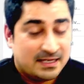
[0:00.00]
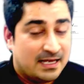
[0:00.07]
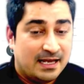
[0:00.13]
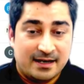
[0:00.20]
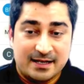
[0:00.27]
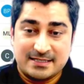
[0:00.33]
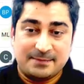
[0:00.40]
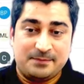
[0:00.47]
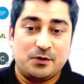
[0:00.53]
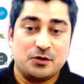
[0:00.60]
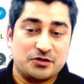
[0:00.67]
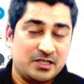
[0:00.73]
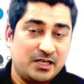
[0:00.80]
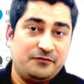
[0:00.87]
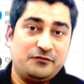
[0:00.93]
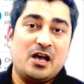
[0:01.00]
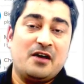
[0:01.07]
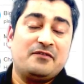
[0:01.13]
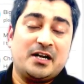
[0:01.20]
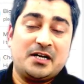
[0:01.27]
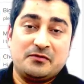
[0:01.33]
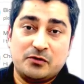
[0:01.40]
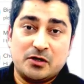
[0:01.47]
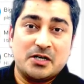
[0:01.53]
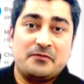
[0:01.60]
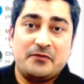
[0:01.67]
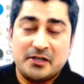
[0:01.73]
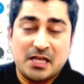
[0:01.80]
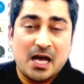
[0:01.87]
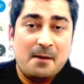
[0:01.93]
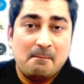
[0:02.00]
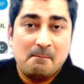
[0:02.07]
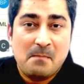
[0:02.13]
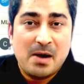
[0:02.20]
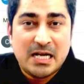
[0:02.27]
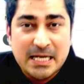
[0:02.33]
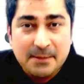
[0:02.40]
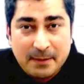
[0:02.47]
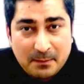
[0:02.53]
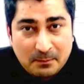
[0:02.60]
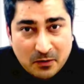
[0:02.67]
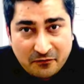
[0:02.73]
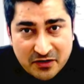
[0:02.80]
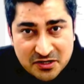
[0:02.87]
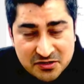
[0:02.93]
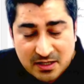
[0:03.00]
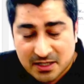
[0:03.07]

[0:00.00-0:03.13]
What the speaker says: let's suppose if you have networked with a multiple professional,